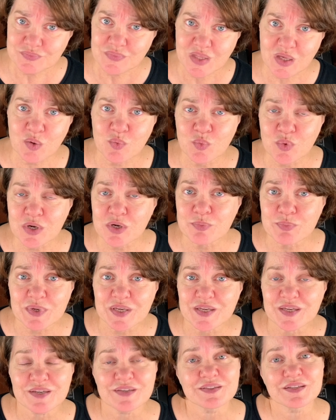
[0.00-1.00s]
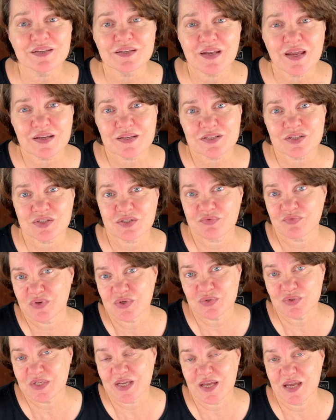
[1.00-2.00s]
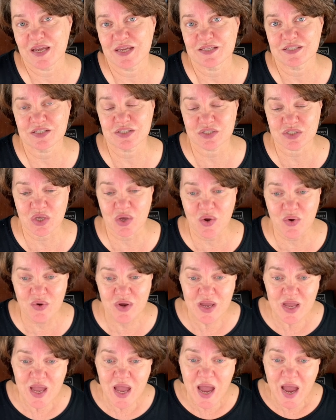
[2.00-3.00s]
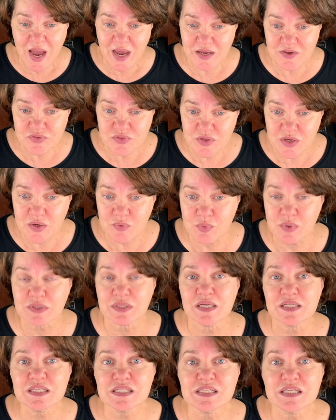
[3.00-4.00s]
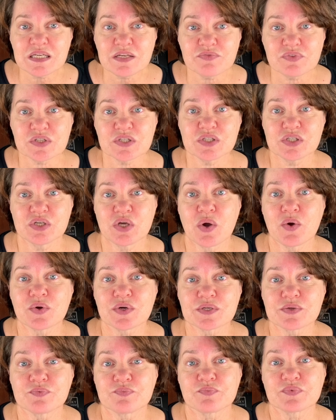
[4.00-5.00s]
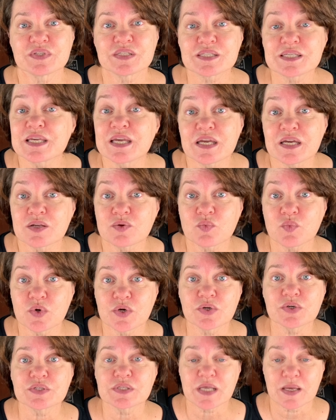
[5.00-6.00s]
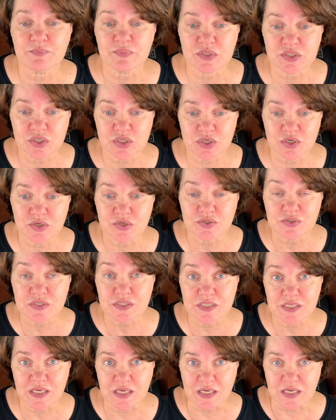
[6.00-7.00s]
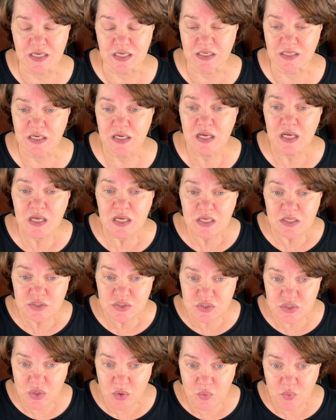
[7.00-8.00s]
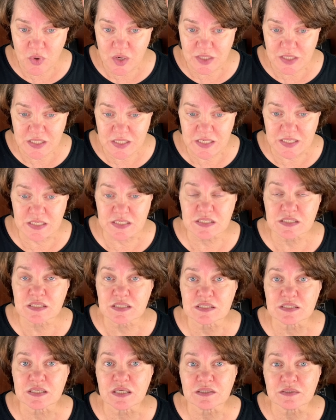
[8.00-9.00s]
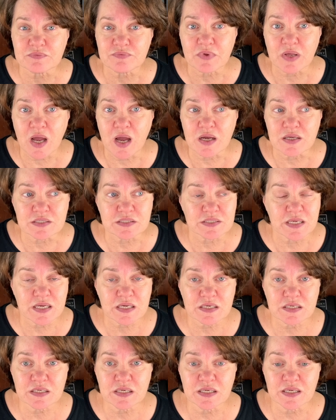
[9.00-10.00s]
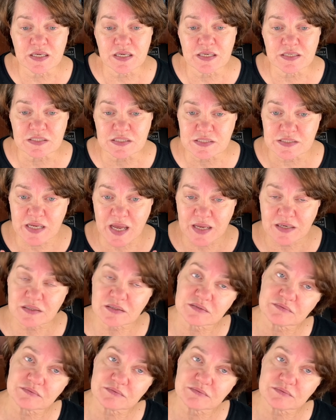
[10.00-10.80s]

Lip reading: will be in the next few days. So I thought, well, let's see if this Yoga Skin works on mature skin. So what it is a technique. It's not